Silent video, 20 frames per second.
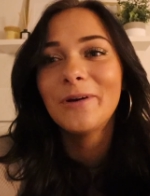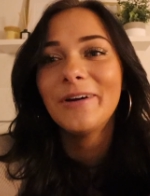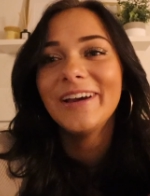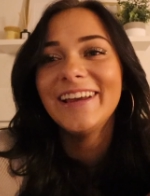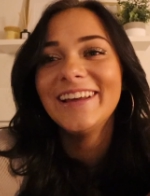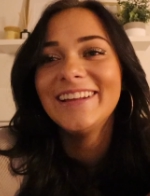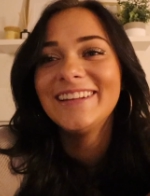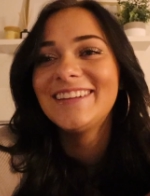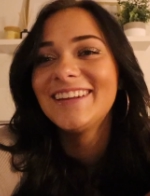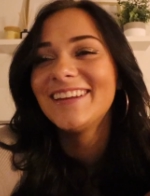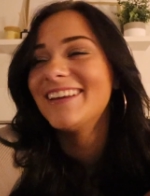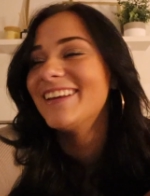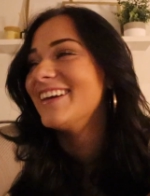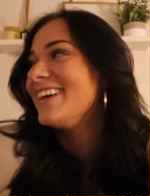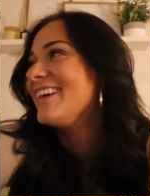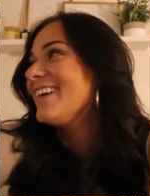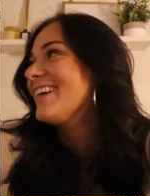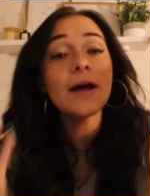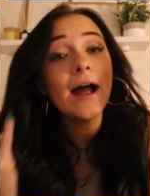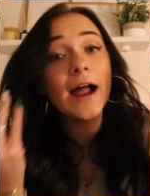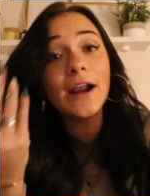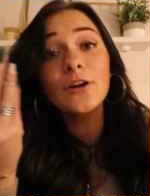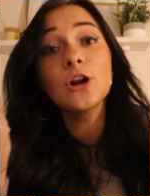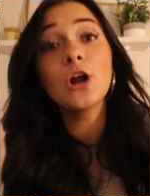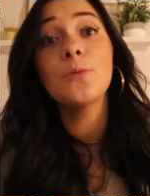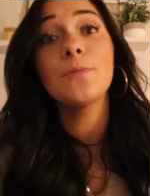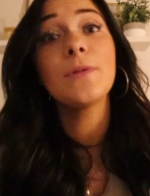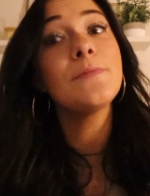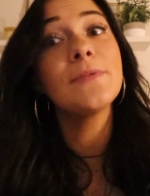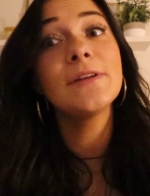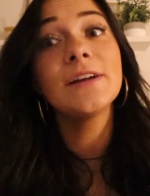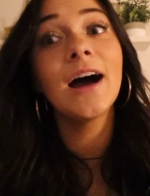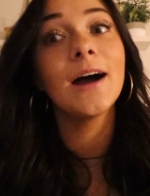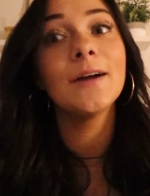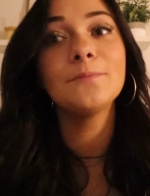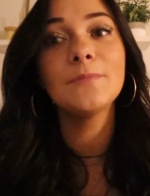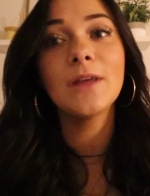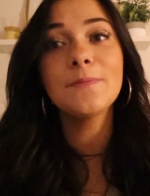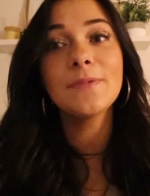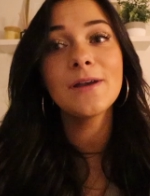point. but I don't know, maybe
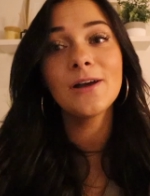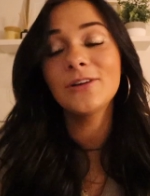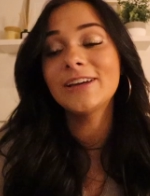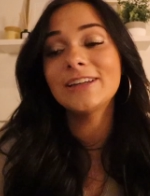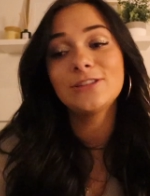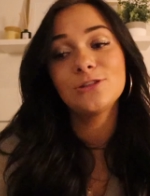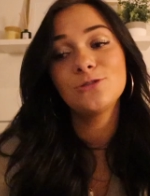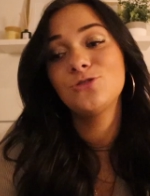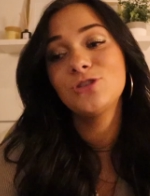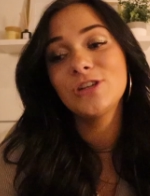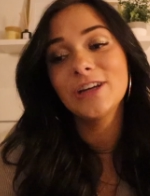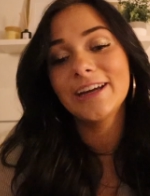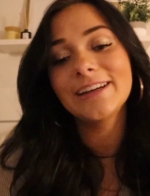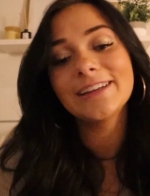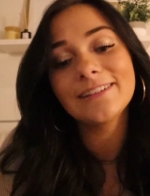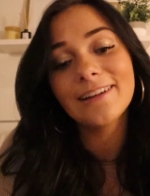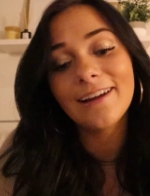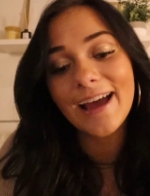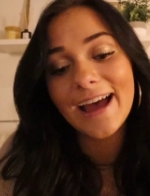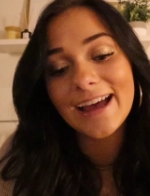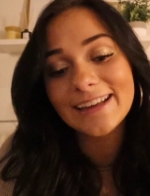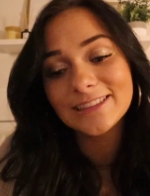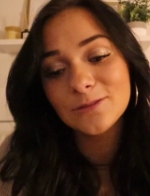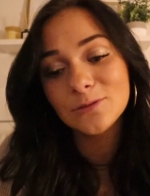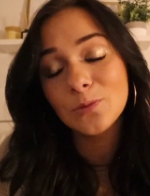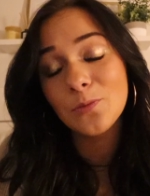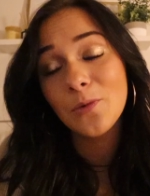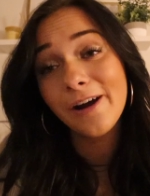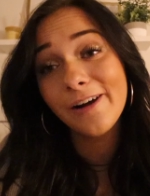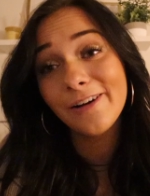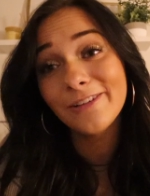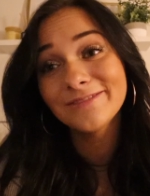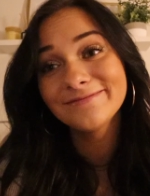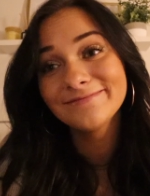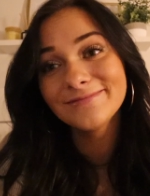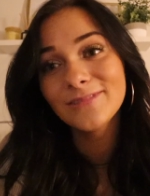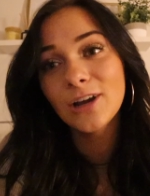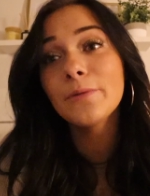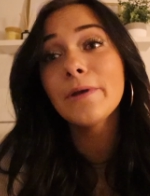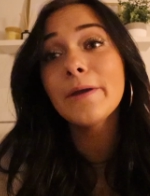not. Maybe I'll get too chicken and not ask him tomorrow.
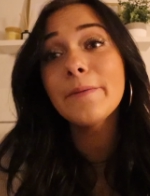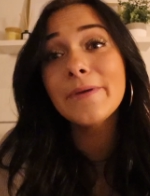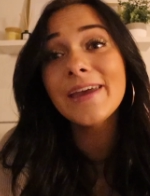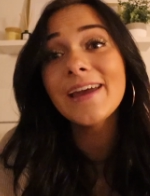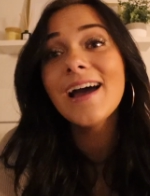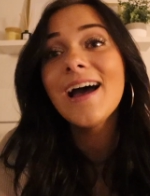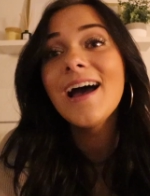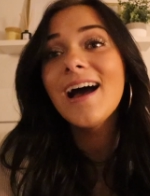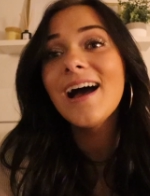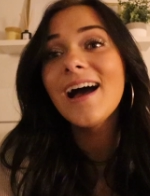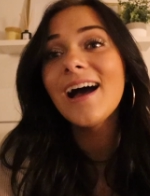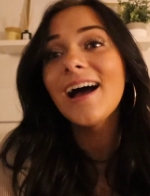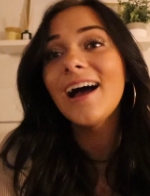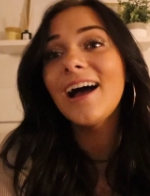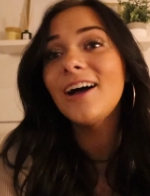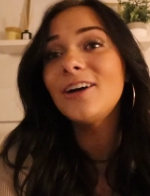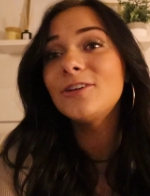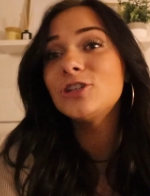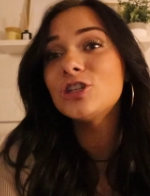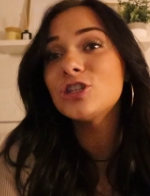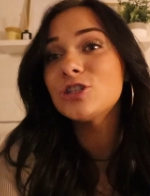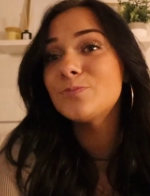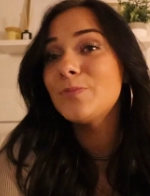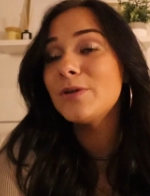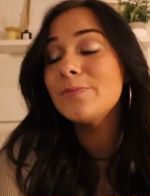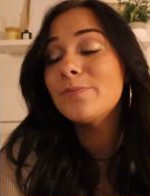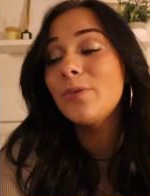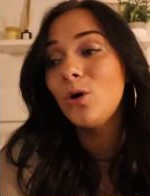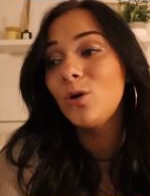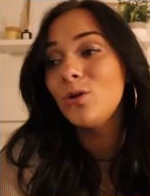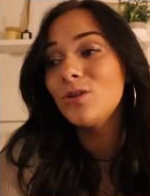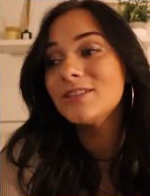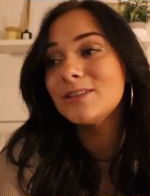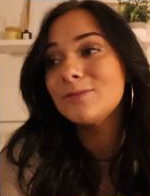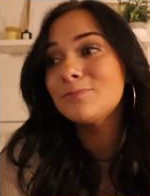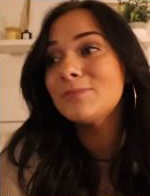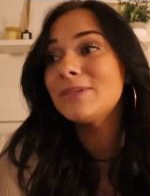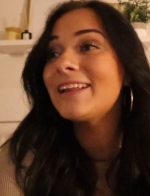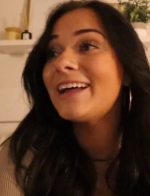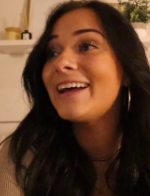Or maybe I'll just be bold
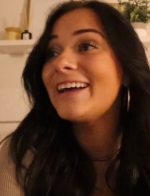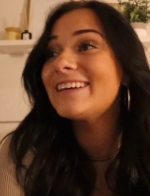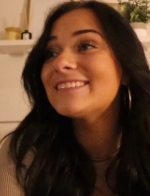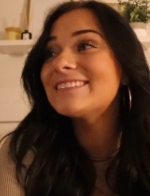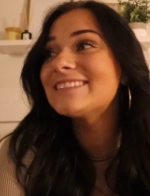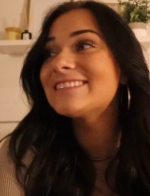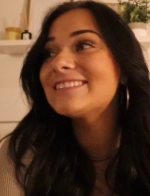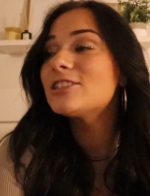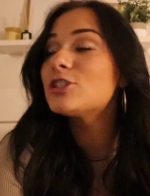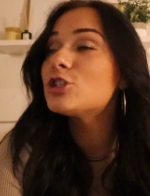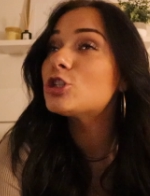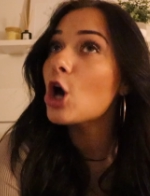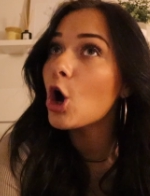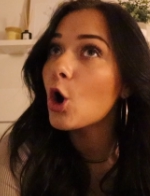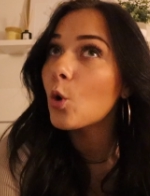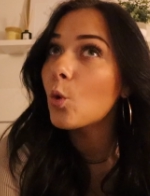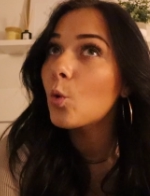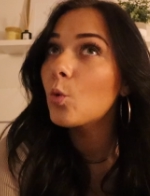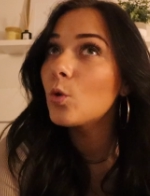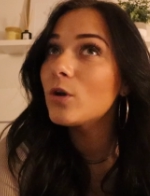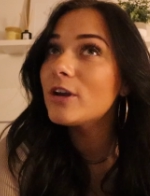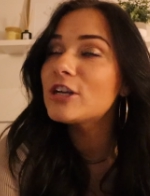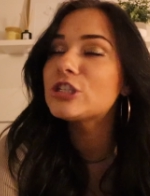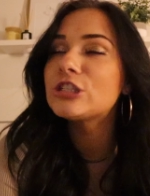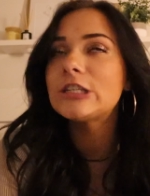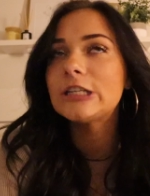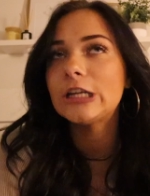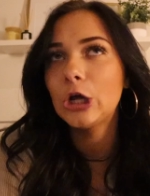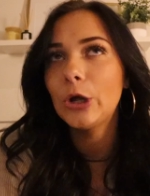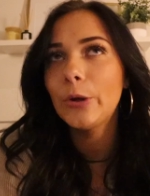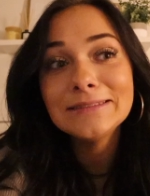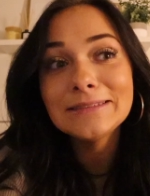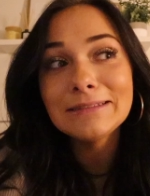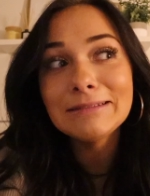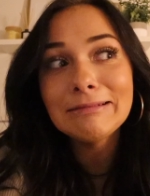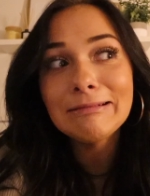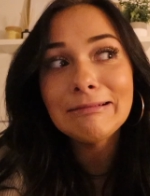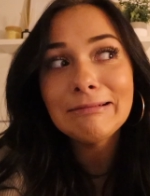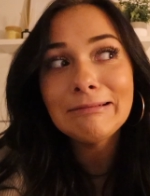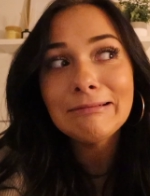and be like, so here's the deal.
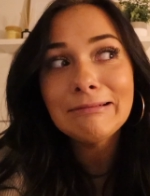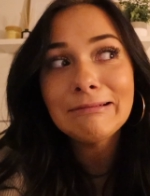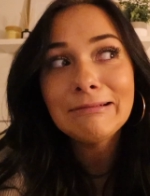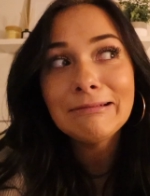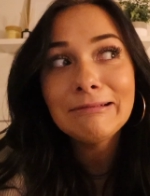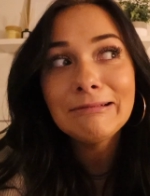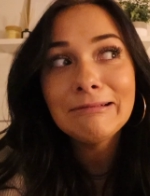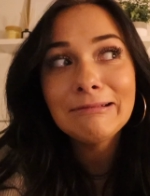Oh,